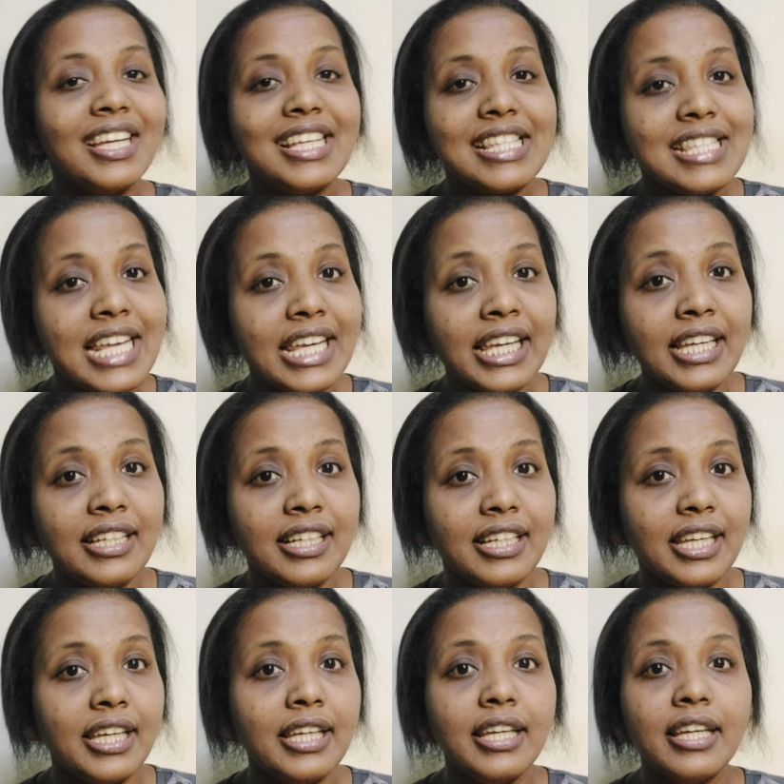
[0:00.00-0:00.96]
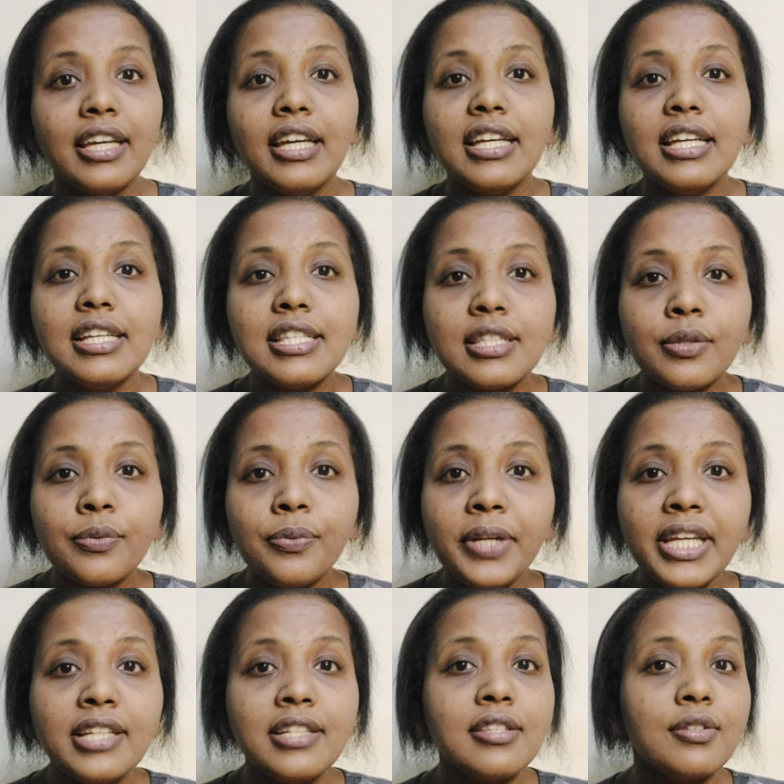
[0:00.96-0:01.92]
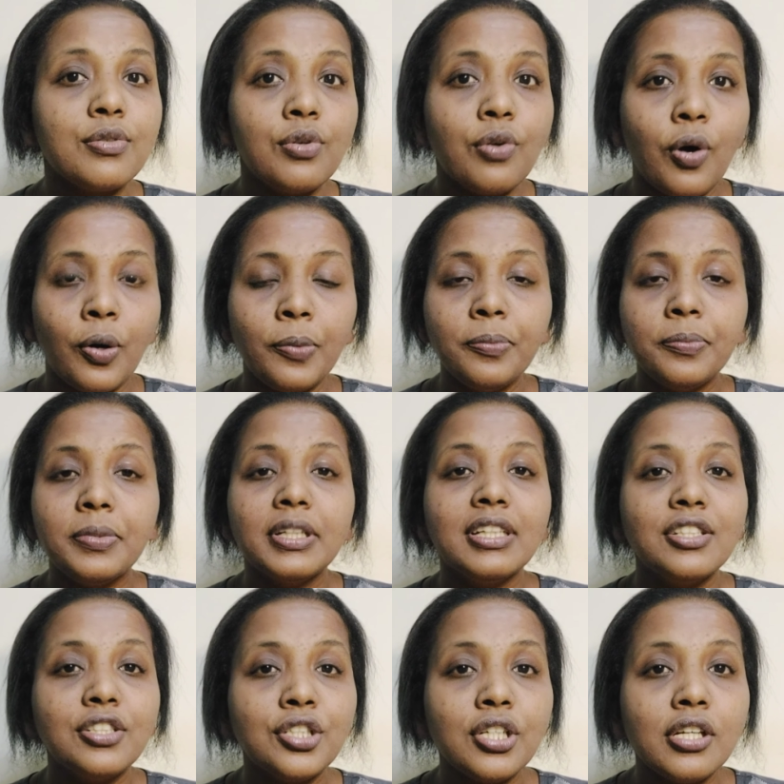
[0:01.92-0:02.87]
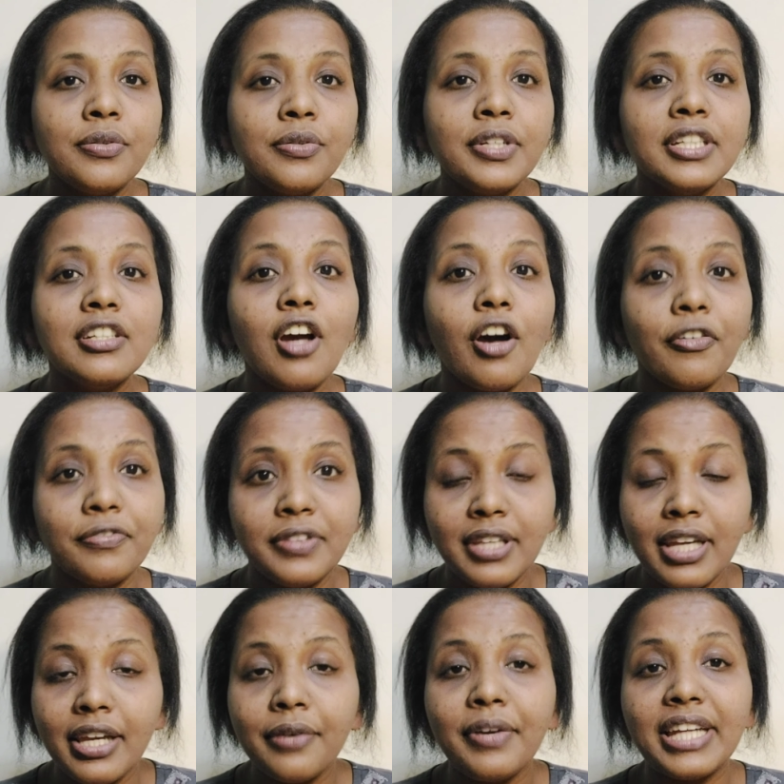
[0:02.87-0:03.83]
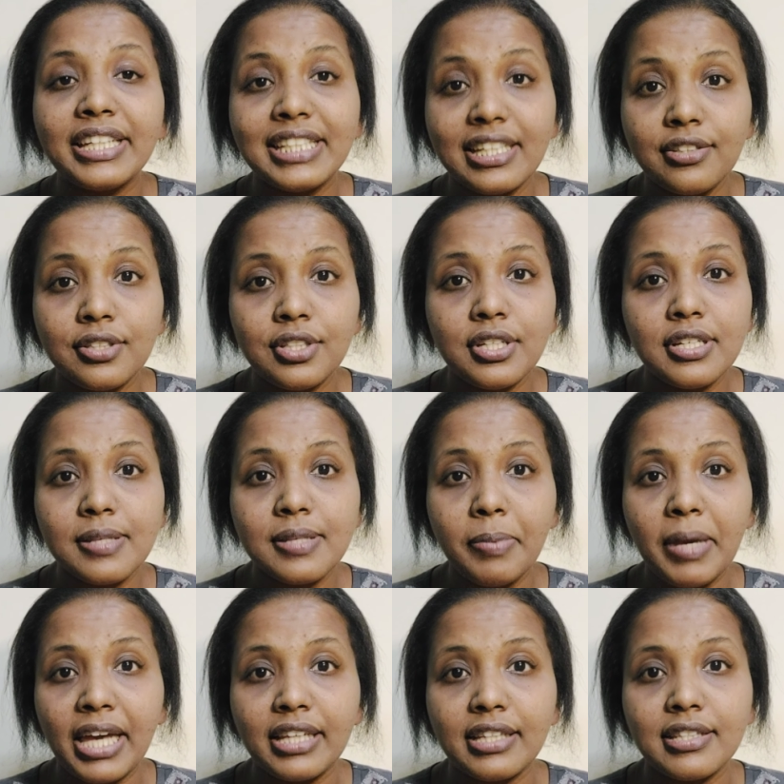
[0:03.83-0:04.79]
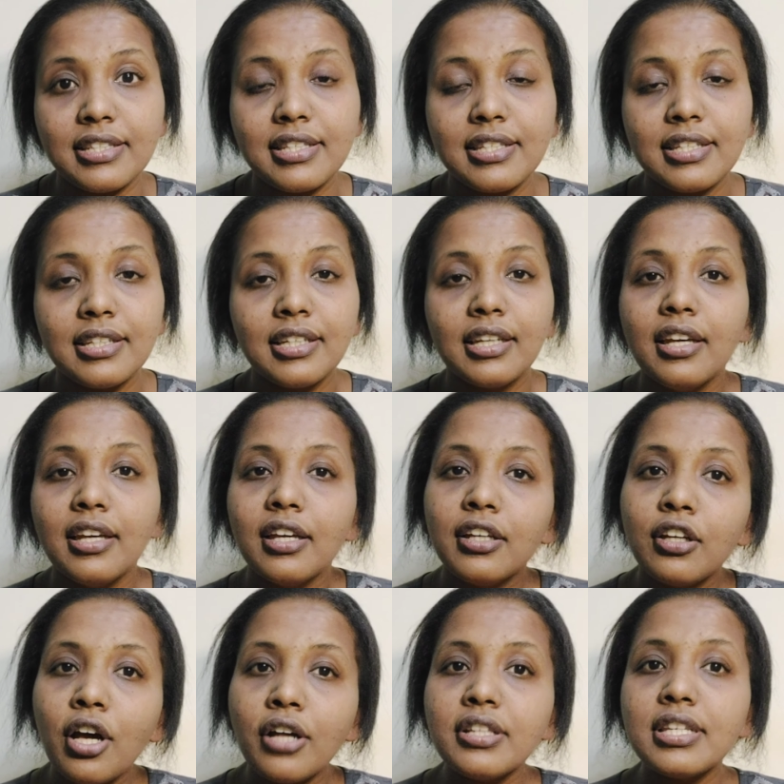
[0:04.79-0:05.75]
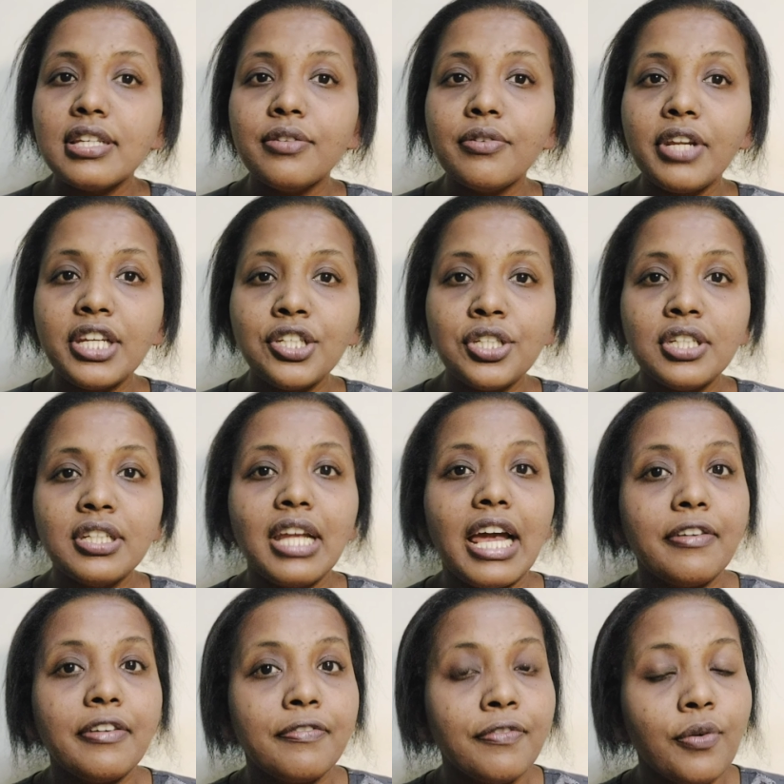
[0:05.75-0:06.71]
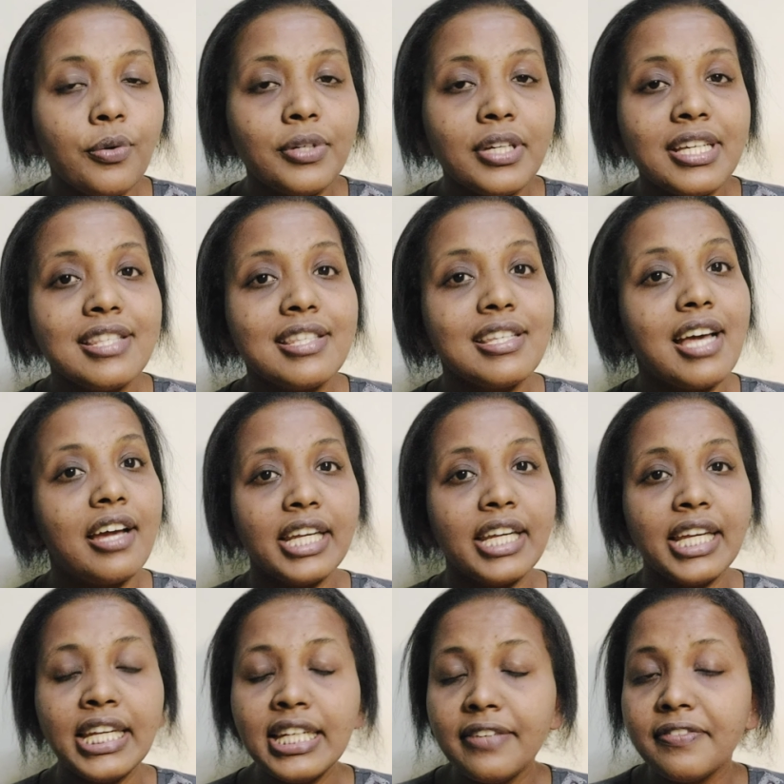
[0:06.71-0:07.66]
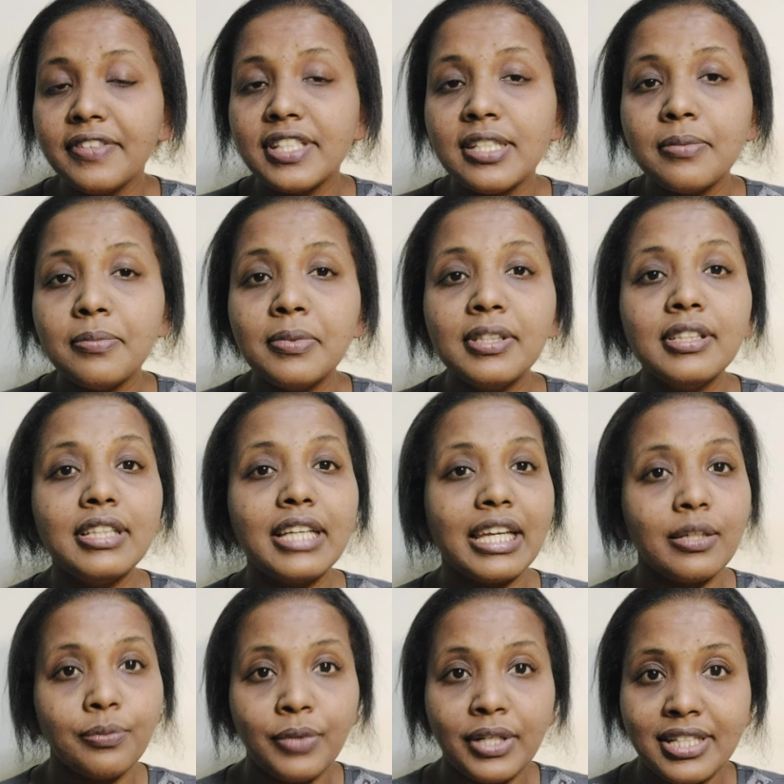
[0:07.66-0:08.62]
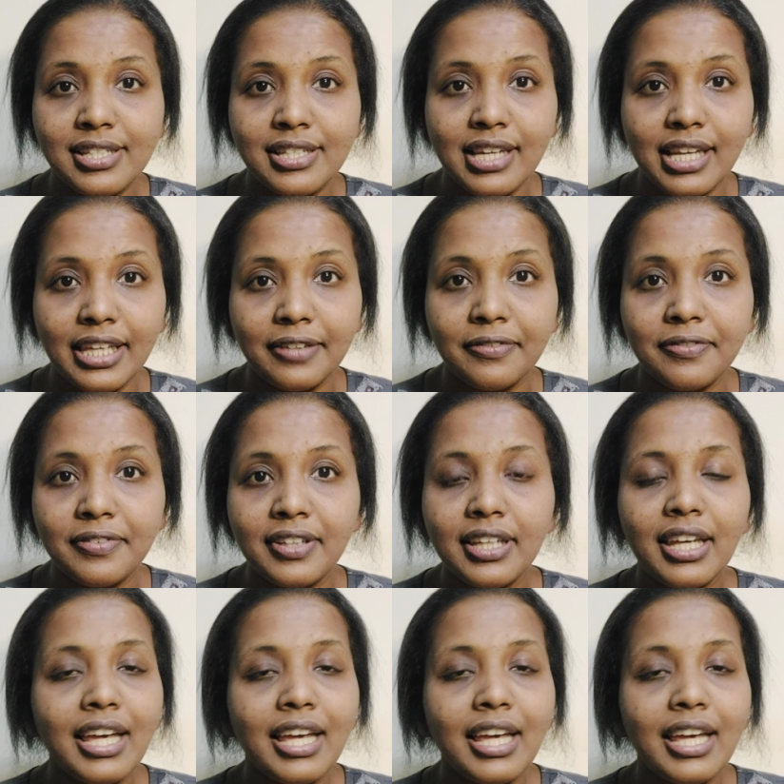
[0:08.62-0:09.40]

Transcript: Secondly, screens rob children of their attention spans. Concentration and focus are inevitable in one's life,